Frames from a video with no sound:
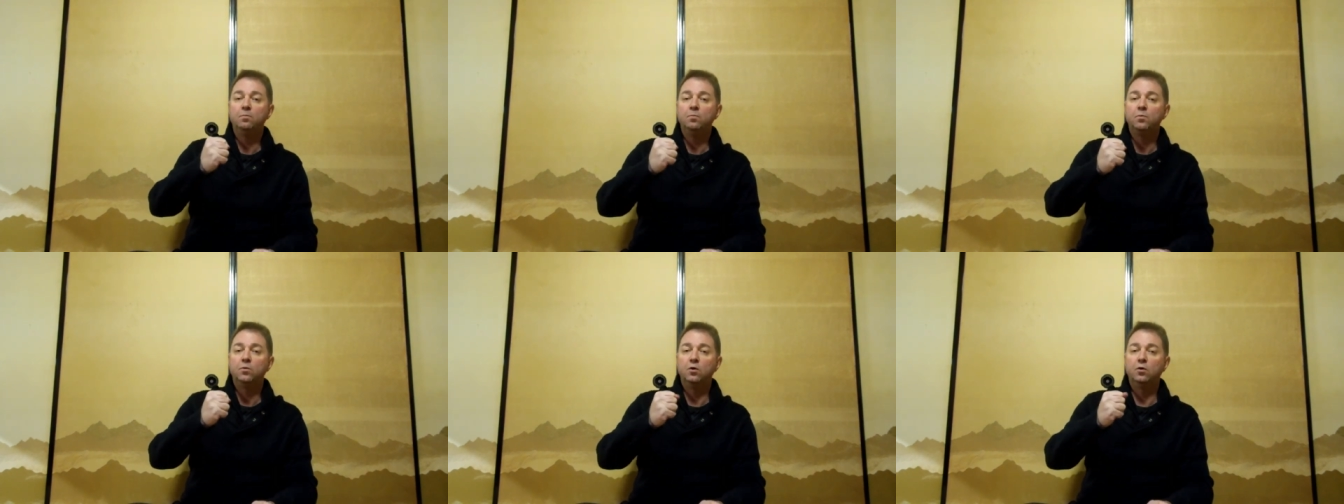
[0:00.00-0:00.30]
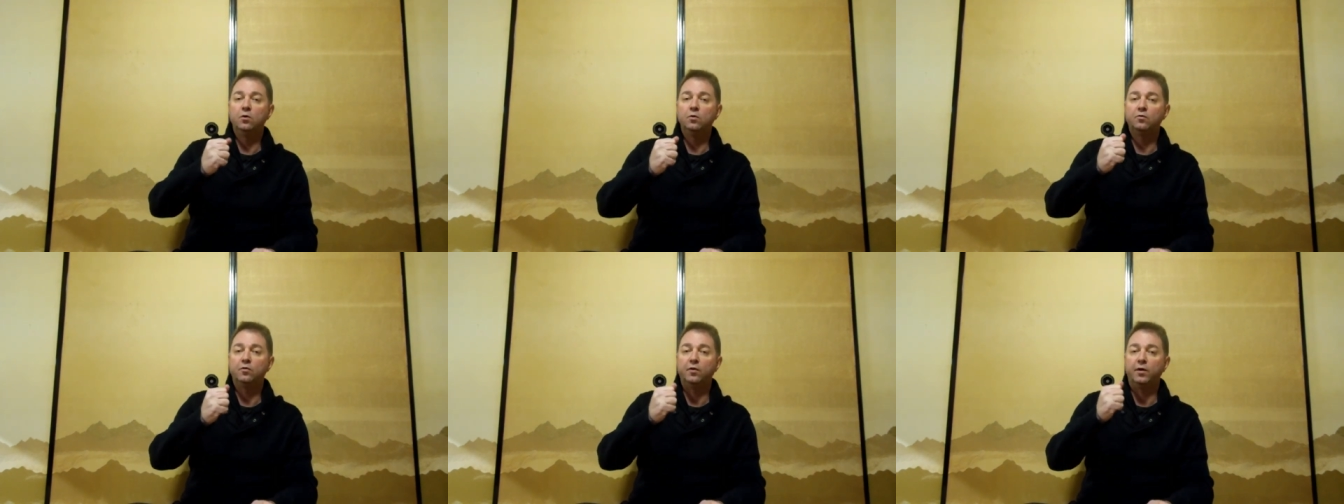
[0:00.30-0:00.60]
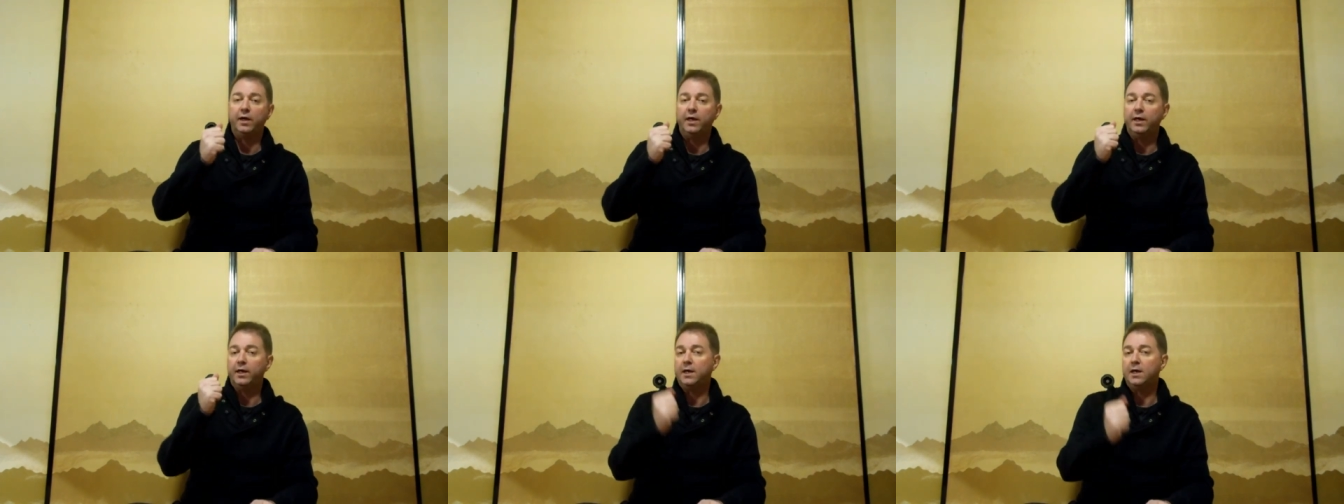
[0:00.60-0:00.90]
use
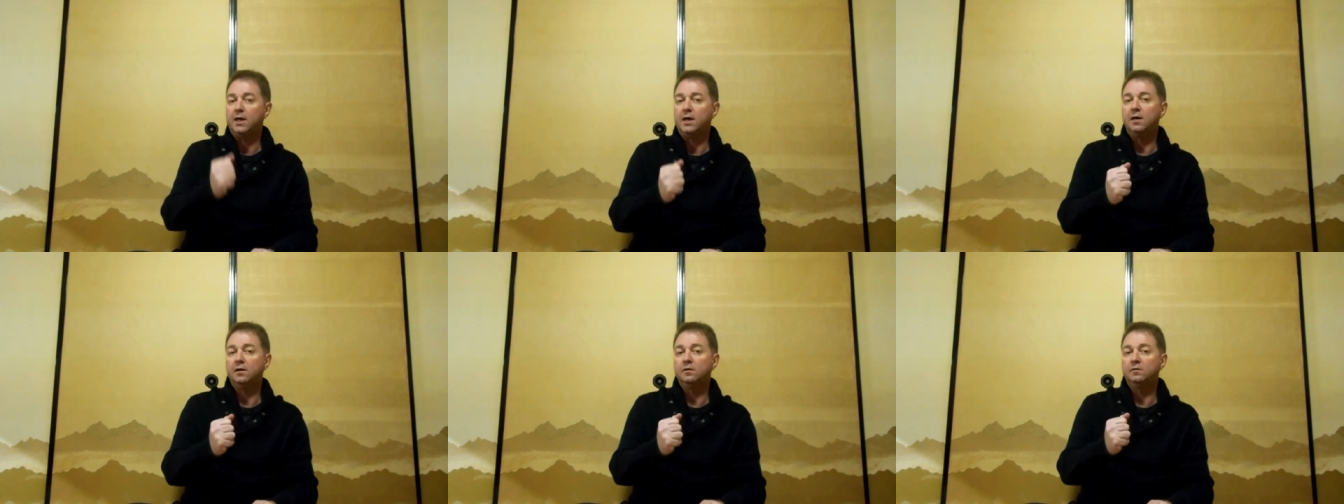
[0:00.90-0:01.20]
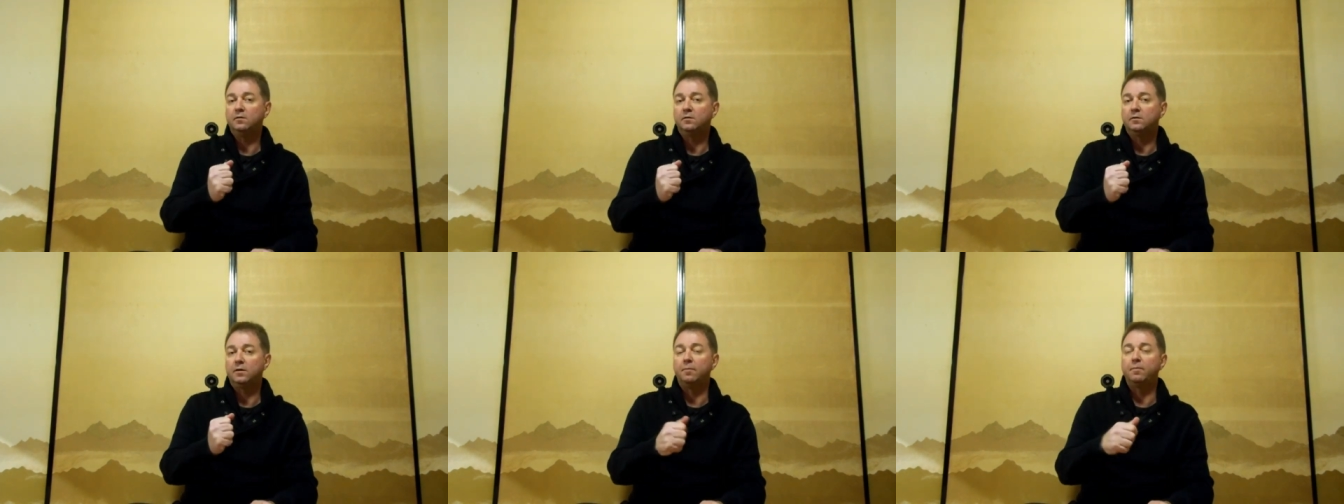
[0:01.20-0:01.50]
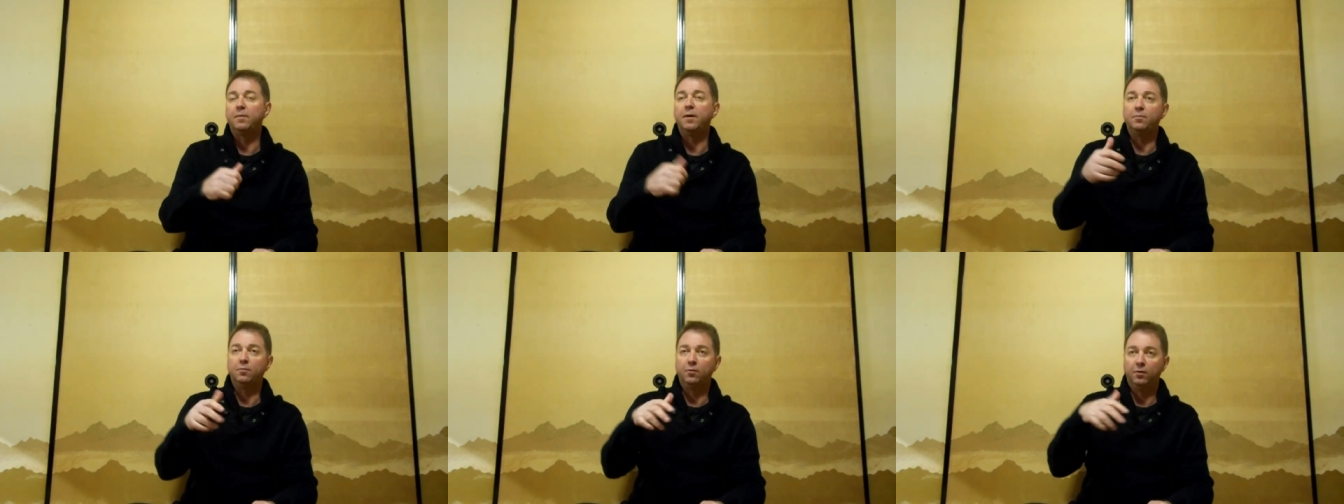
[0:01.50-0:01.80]
inkans, and
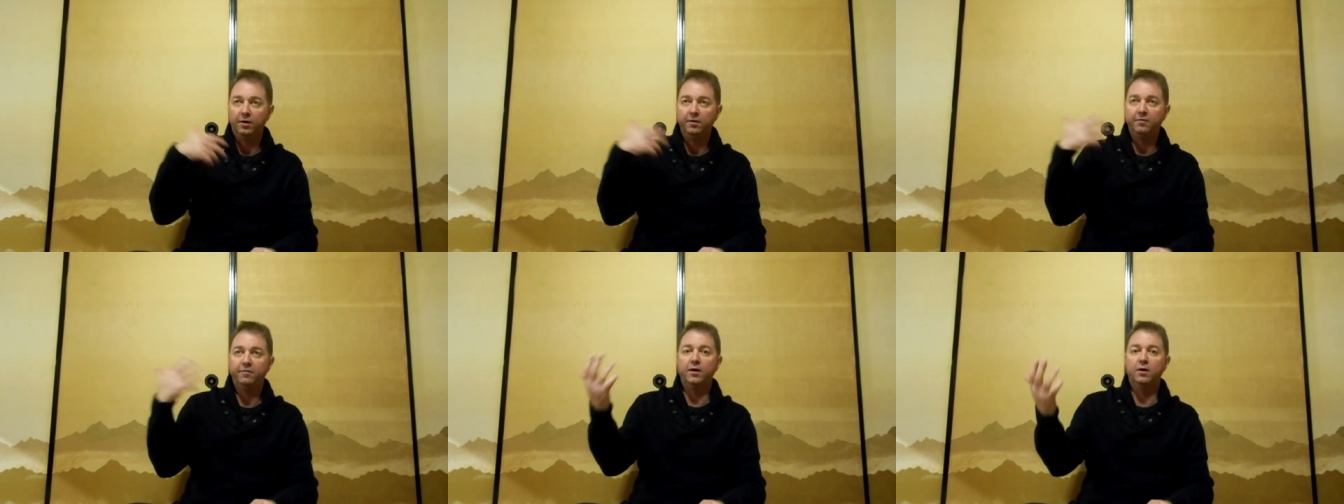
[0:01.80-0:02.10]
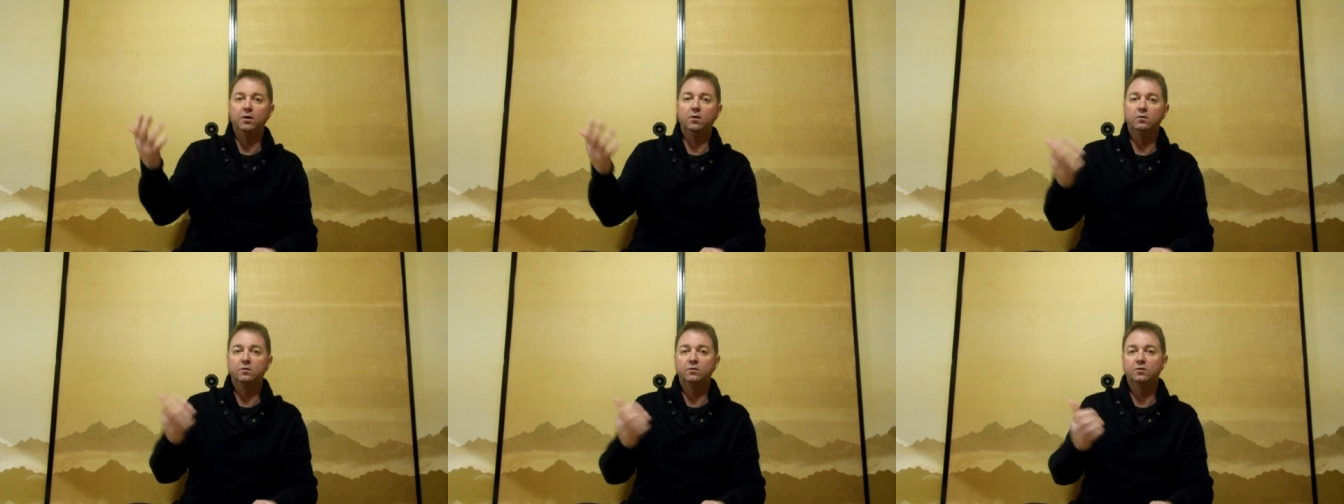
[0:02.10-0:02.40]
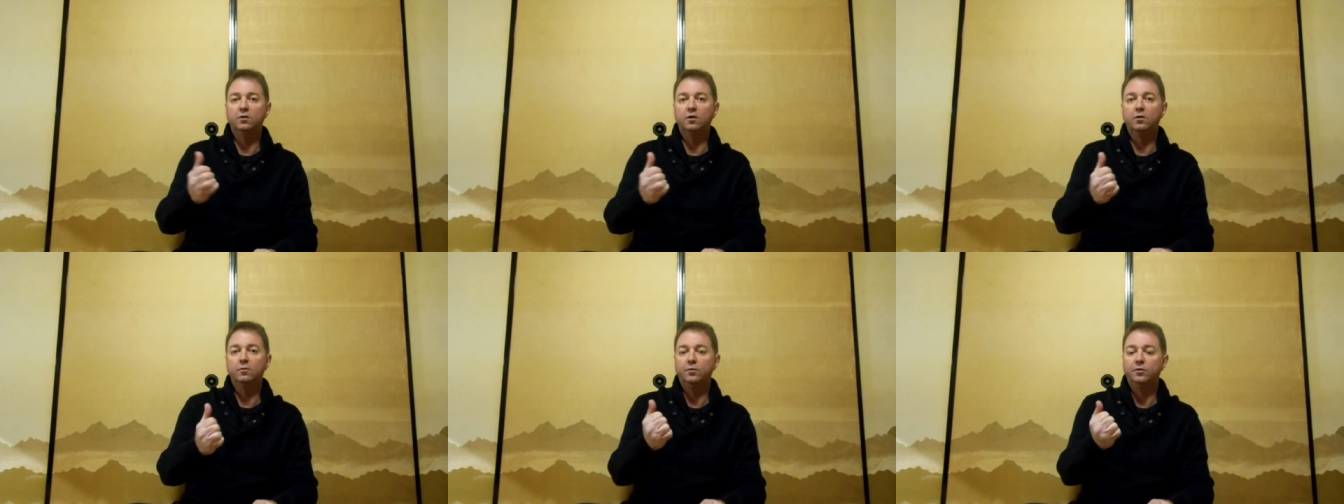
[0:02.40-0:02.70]
people who live here long
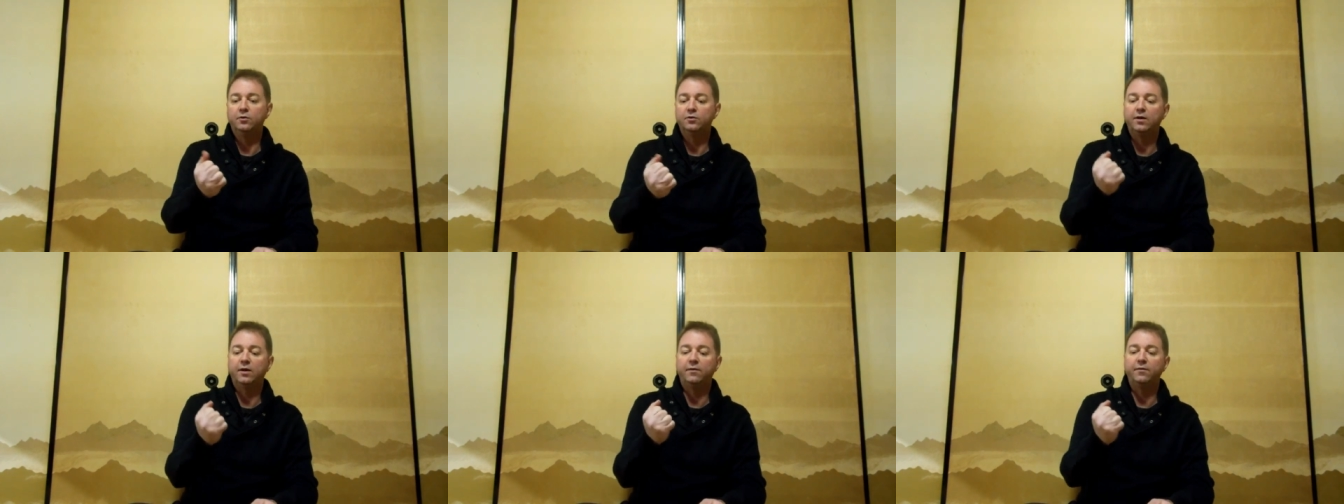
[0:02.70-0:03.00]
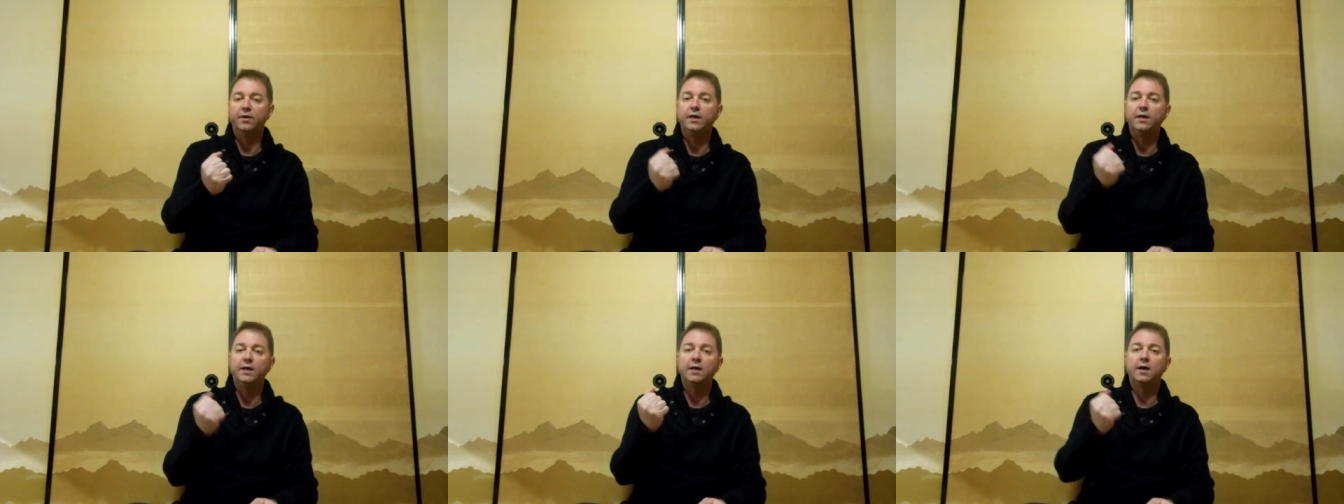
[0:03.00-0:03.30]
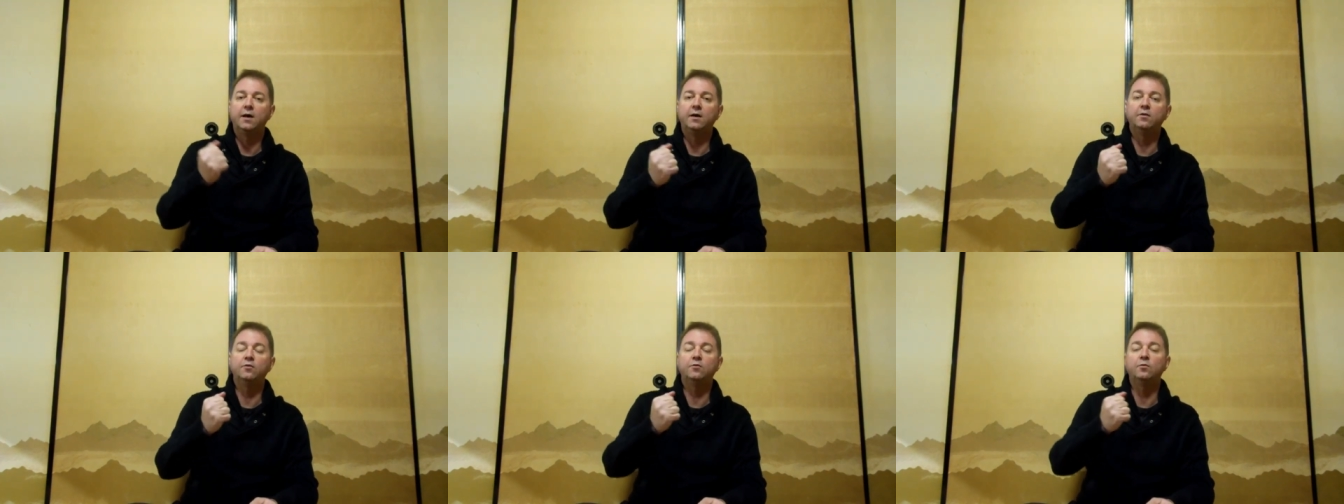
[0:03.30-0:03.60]
term usually have an
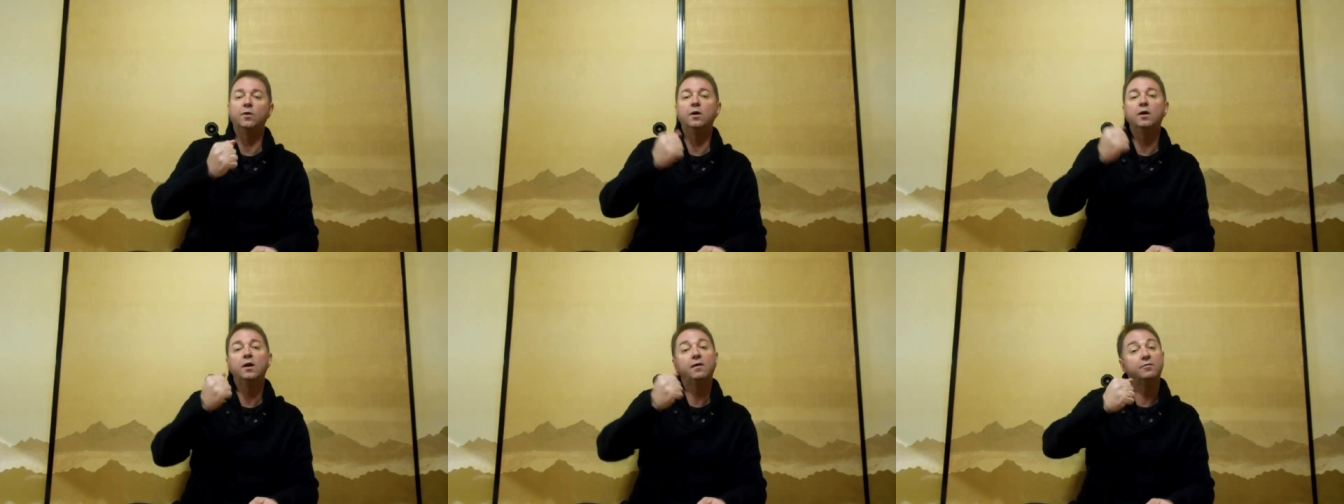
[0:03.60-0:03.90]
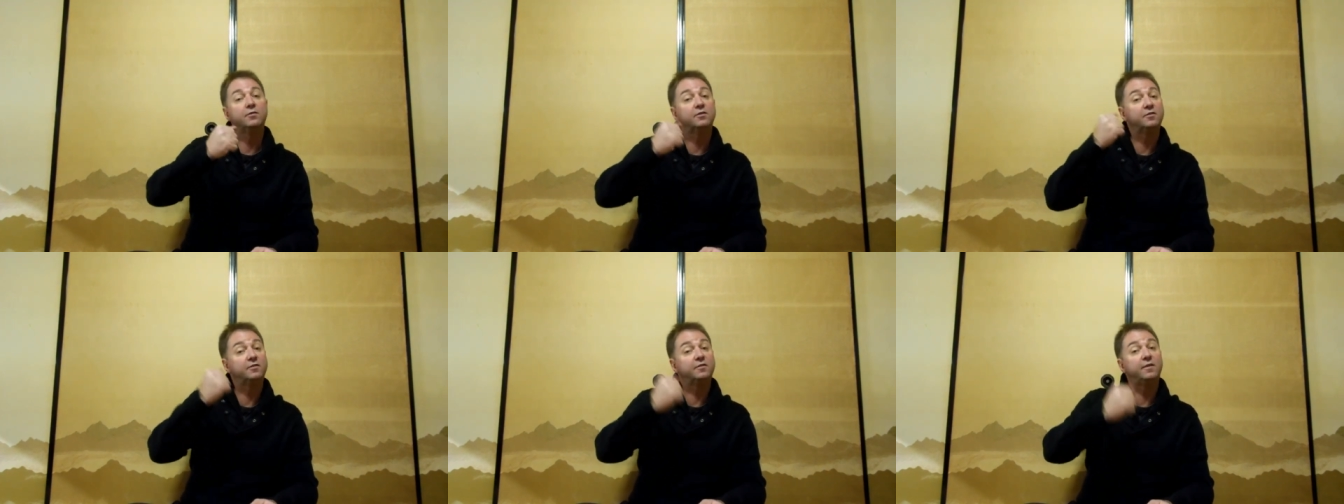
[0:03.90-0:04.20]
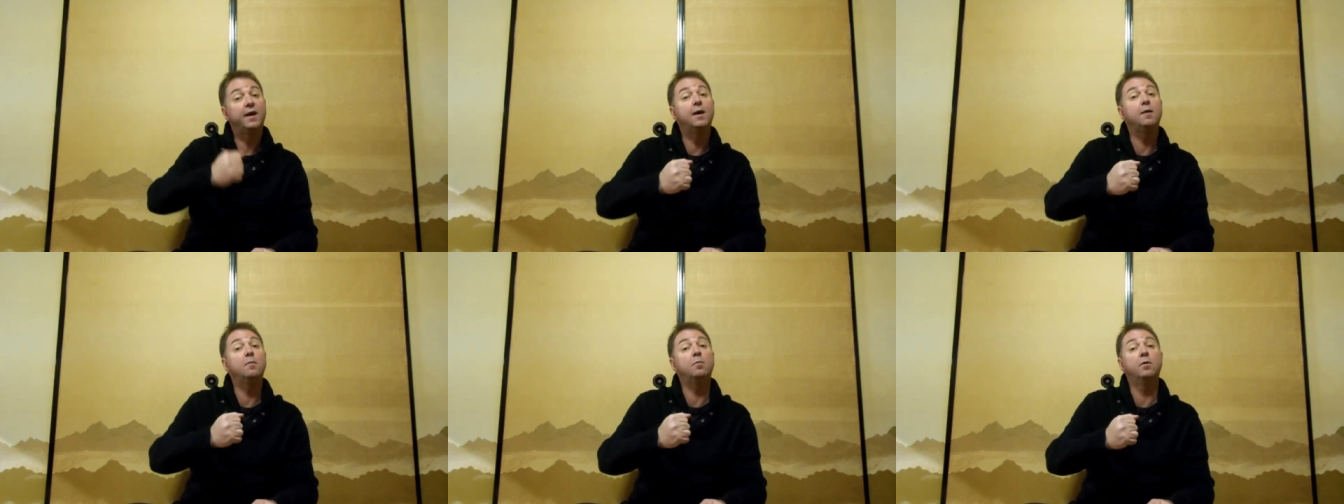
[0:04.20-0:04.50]
inkan as well, have a
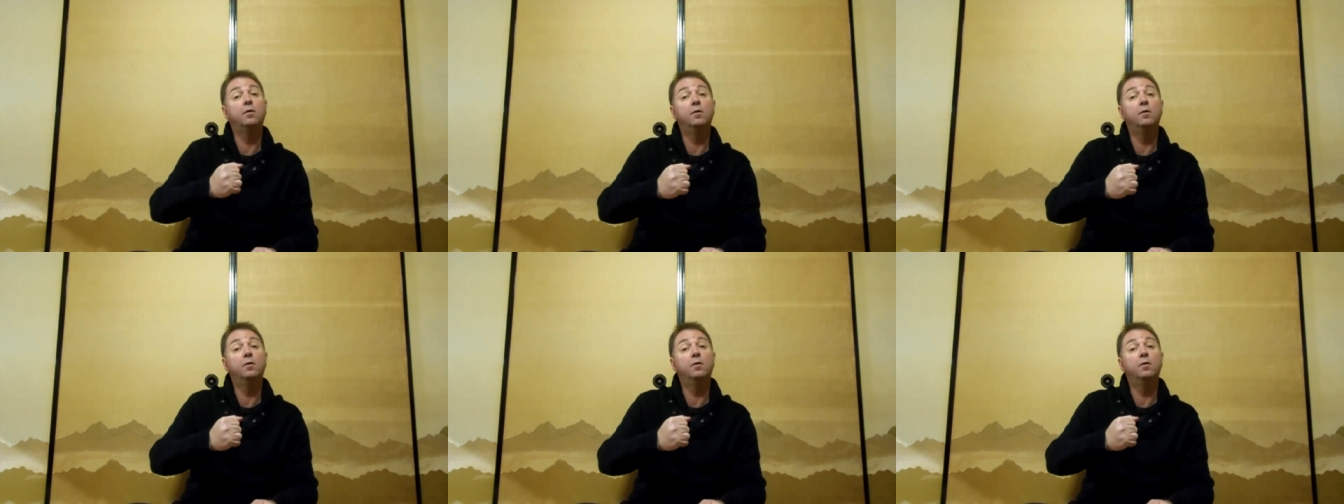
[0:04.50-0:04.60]
stamp,